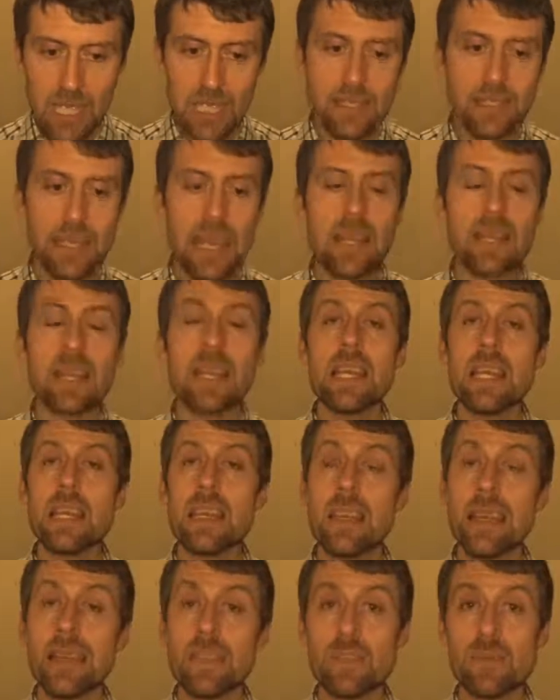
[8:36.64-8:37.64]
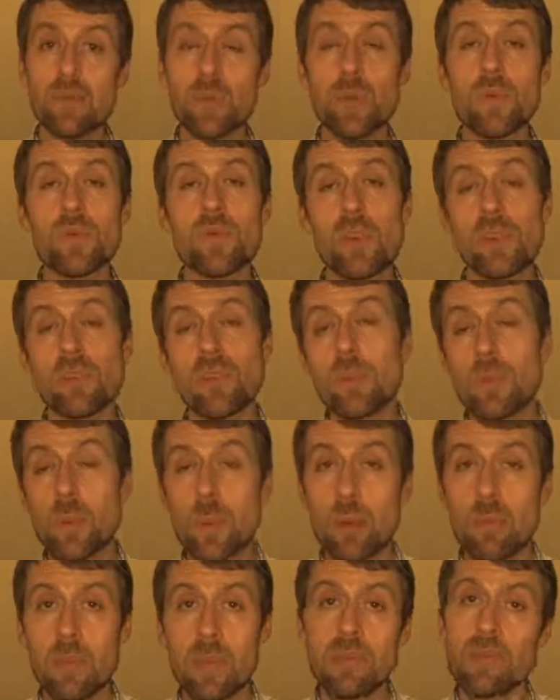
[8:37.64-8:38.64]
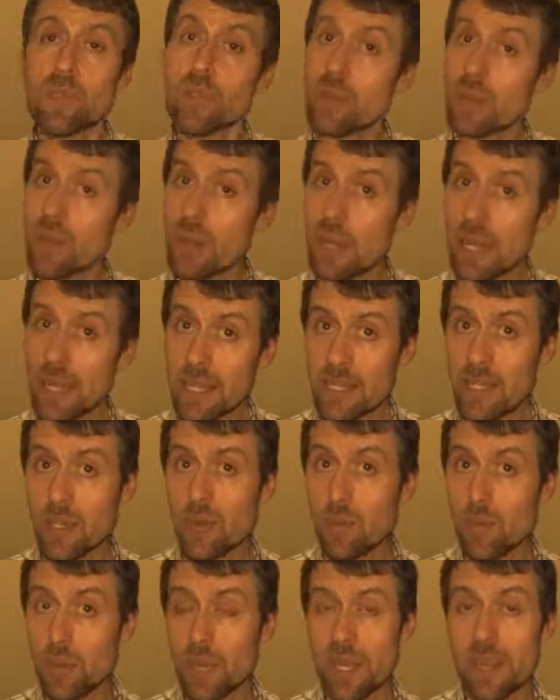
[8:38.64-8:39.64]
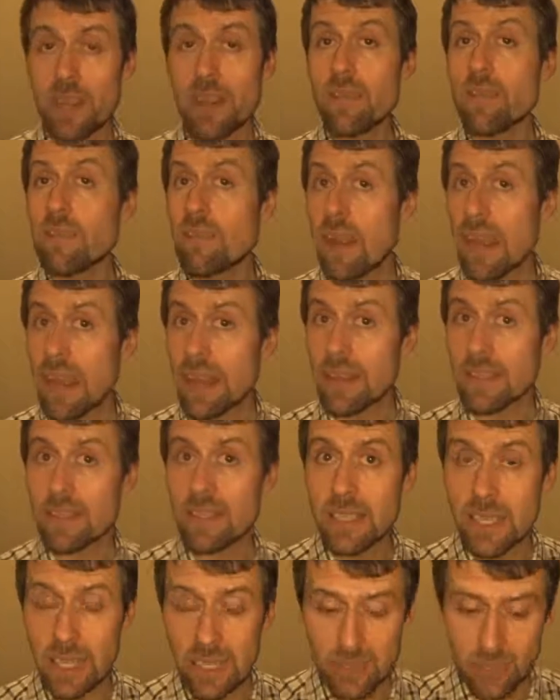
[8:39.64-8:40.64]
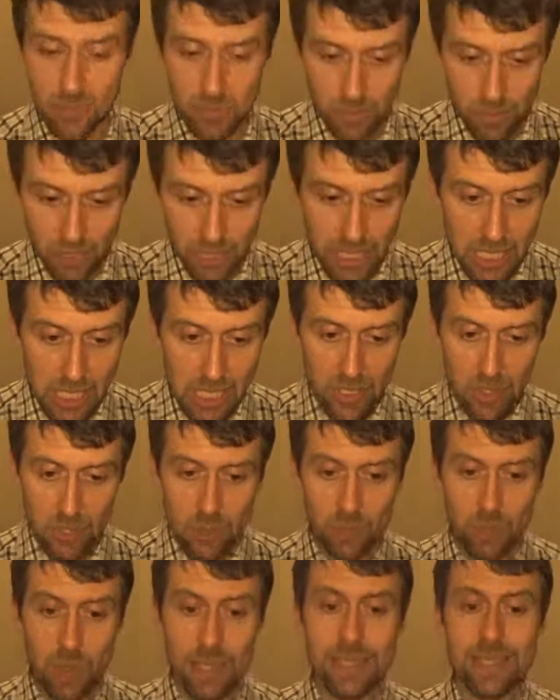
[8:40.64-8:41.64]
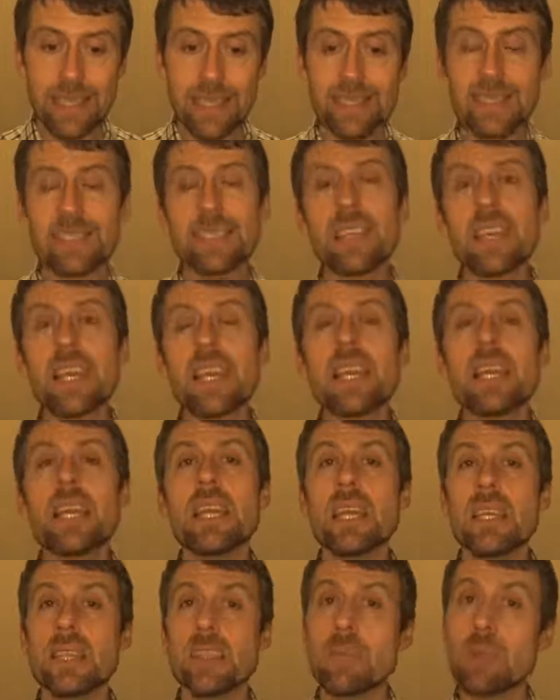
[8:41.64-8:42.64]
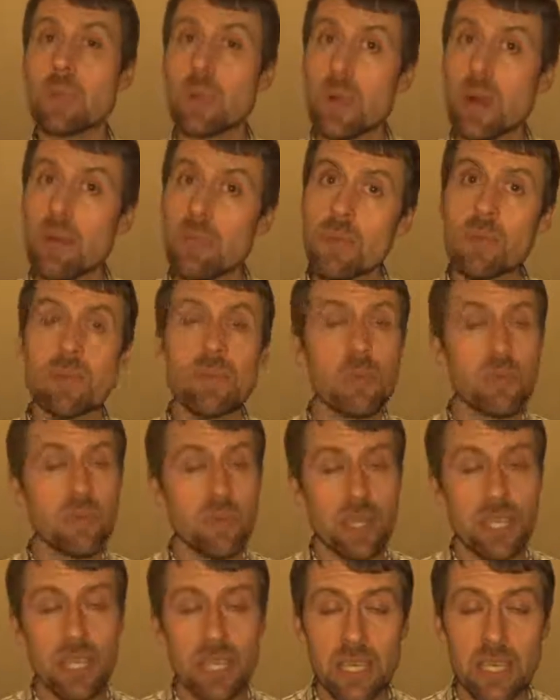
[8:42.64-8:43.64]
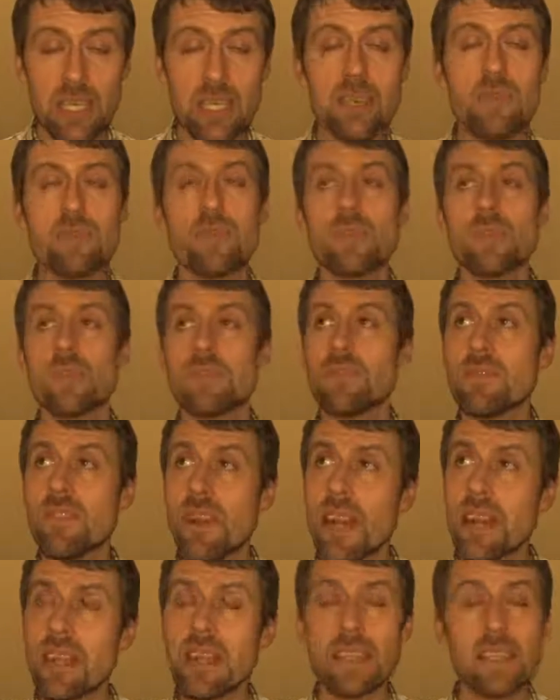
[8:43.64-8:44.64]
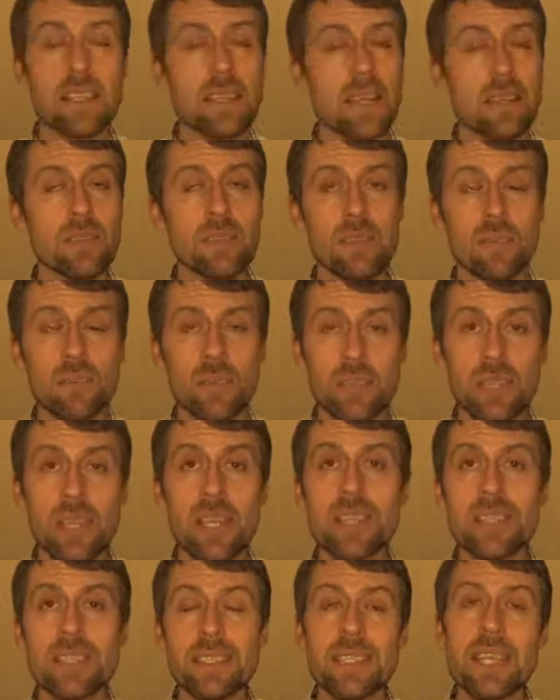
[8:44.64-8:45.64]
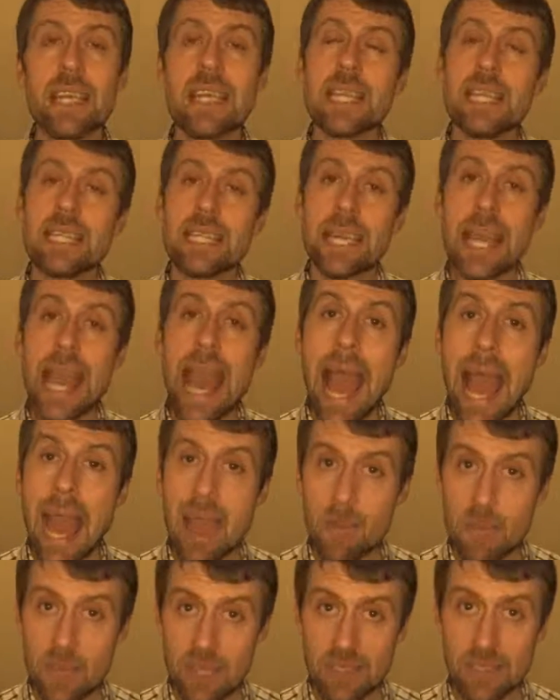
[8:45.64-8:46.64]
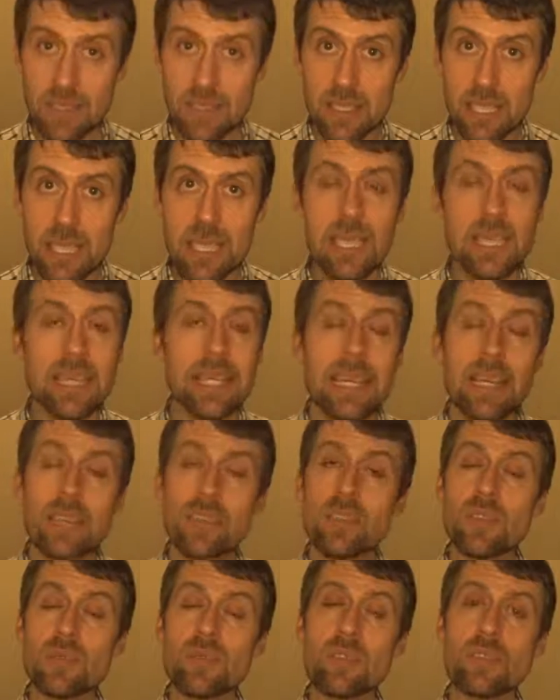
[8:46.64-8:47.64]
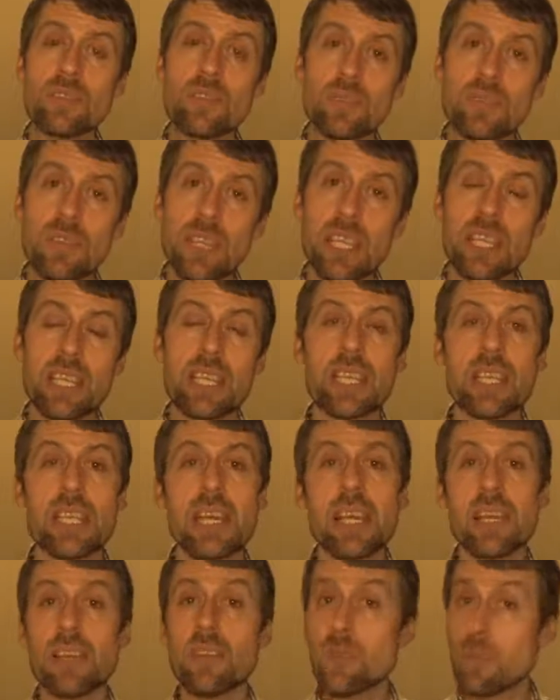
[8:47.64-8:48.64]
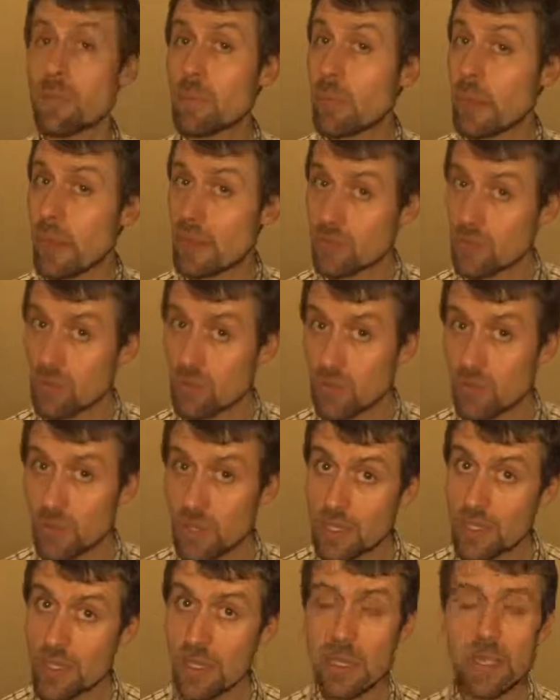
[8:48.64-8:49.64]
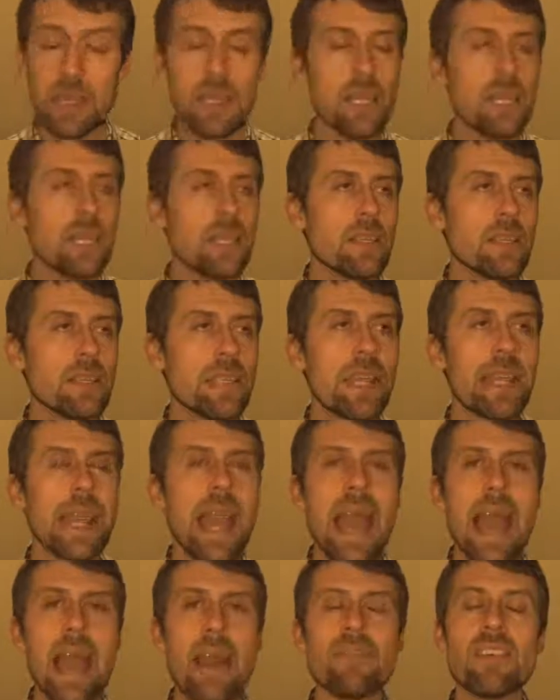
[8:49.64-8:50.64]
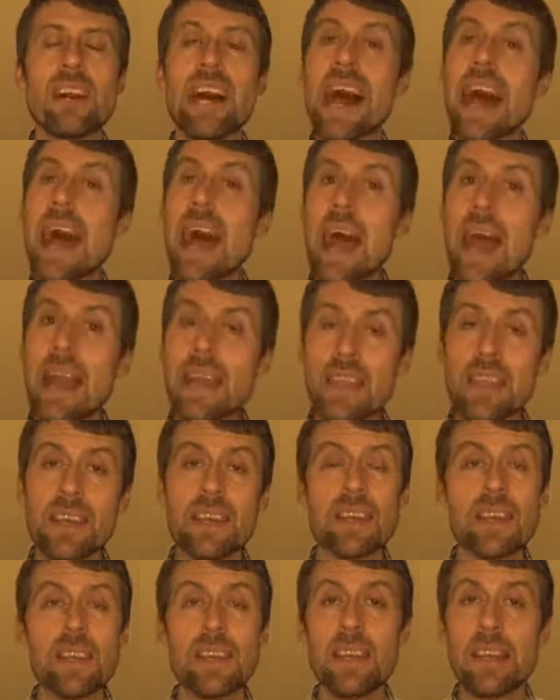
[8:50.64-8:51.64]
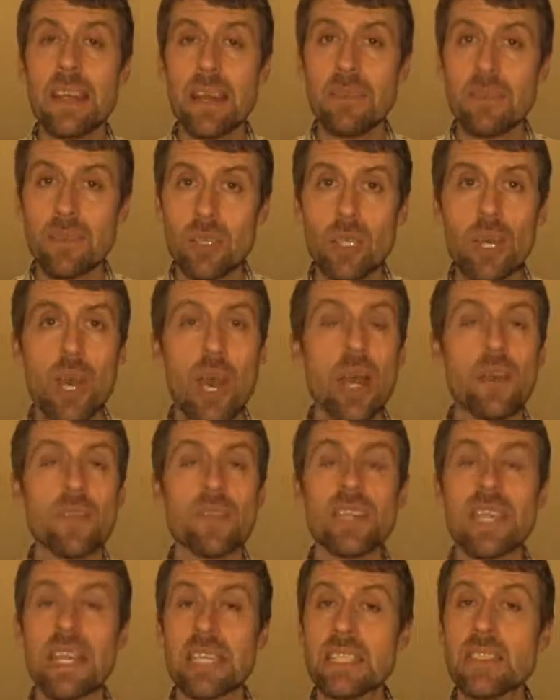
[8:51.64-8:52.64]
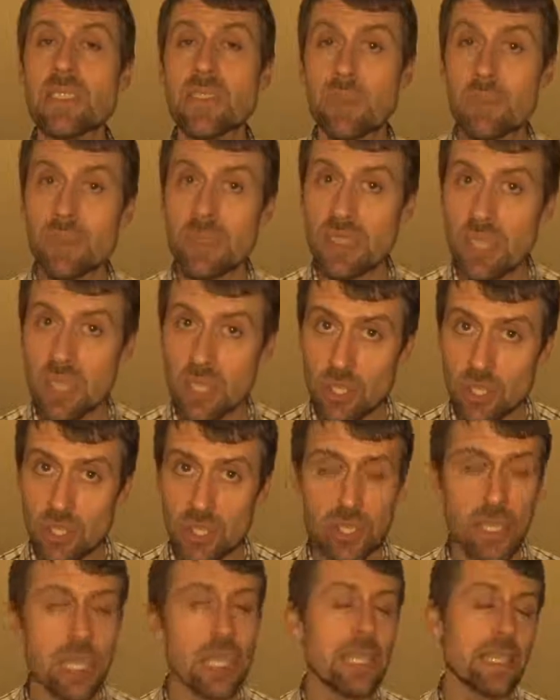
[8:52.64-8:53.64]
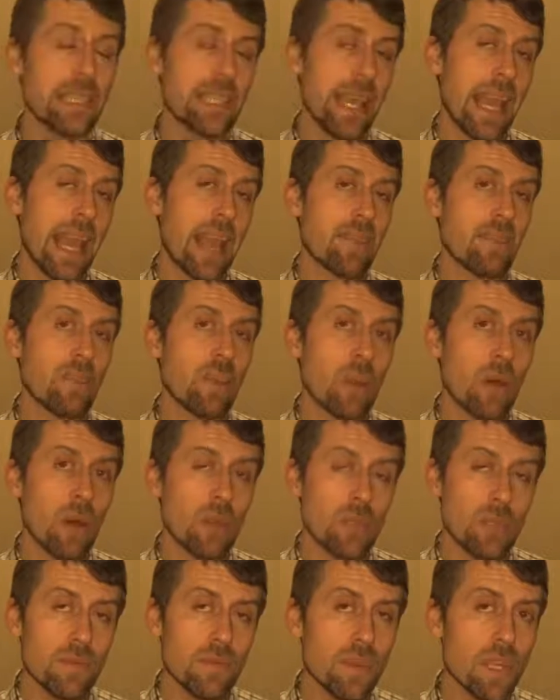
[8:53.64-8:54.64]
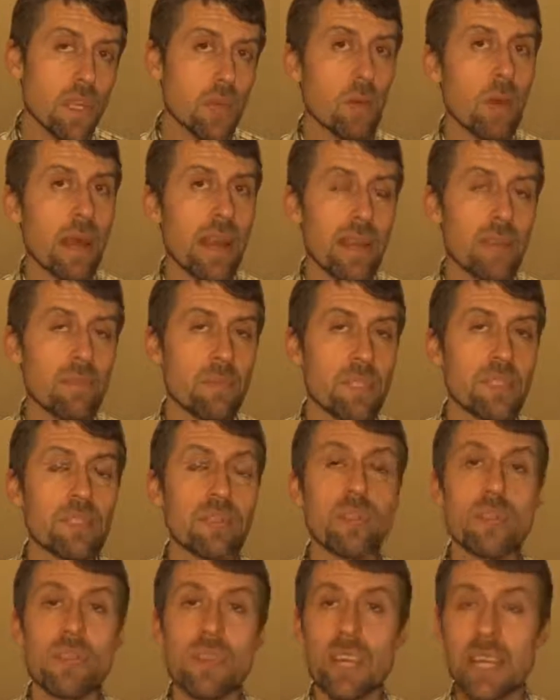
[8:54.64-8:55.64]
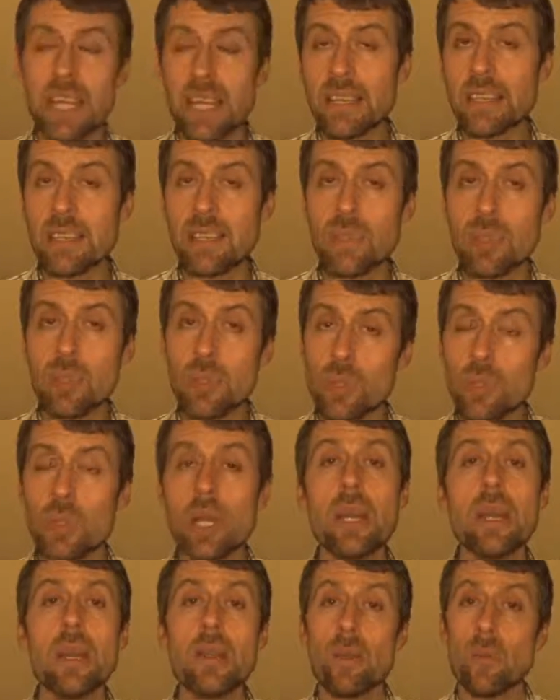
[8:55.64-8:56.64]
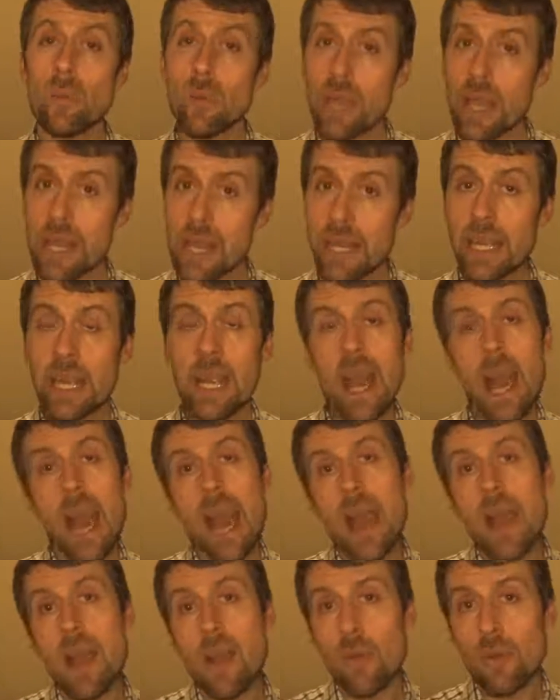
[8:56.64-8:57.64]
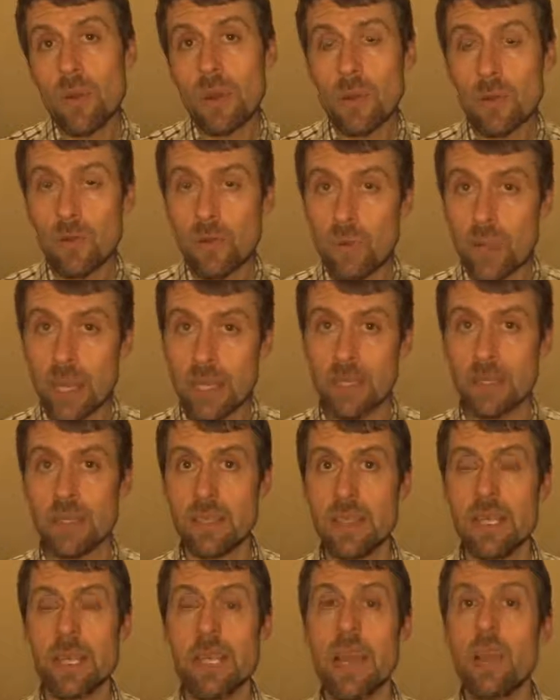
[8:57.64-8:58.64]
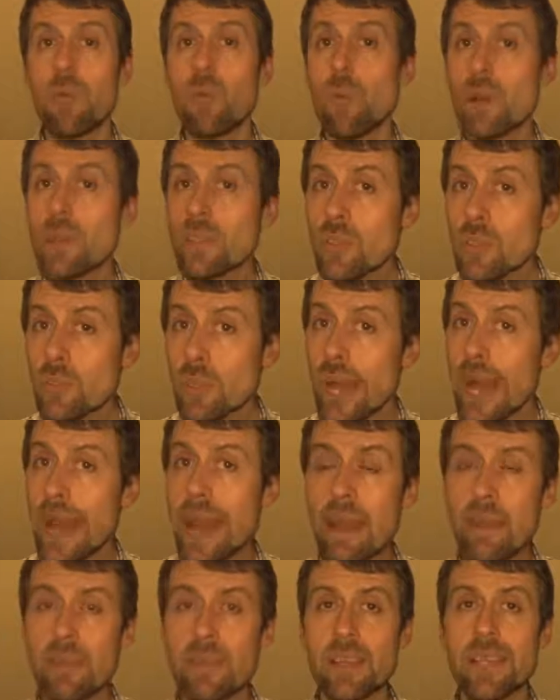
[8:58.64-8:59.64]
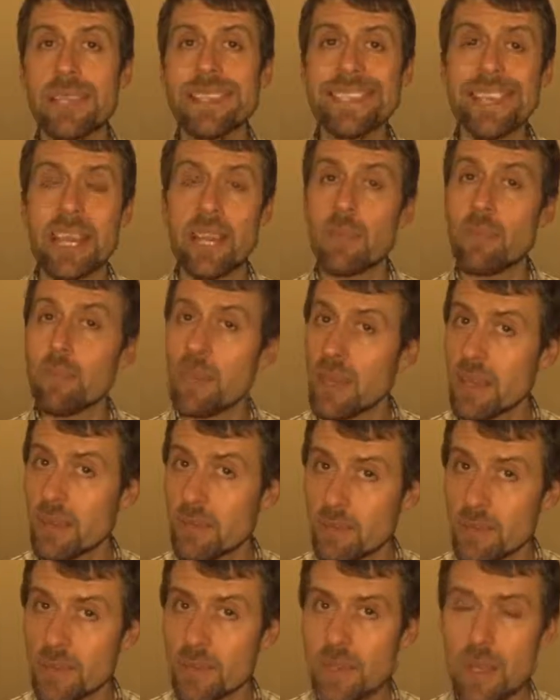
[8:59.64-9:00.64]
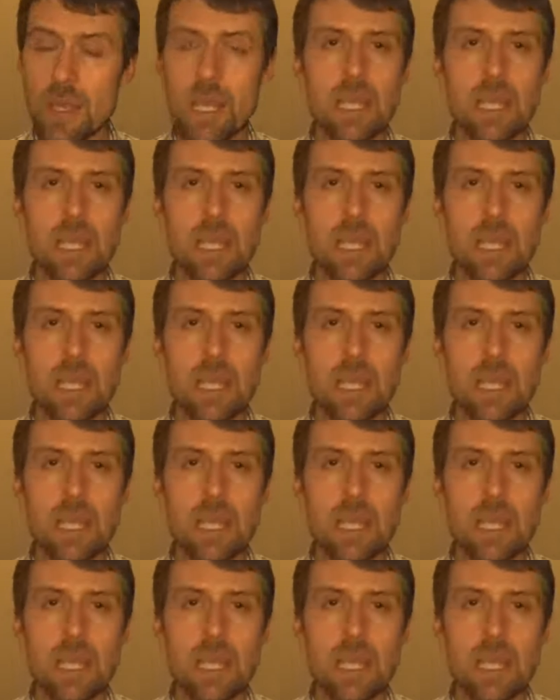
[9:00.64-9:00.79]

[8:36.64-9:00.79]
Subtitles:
Then let's move on the problems correlate with the final customer. So what I see the problem over here for the final customer is the habits. Customers over here, in comparison to Italy, they have a higher level of customization. They have a lot of requirements correlated to where, how, when, and what to have in their meals.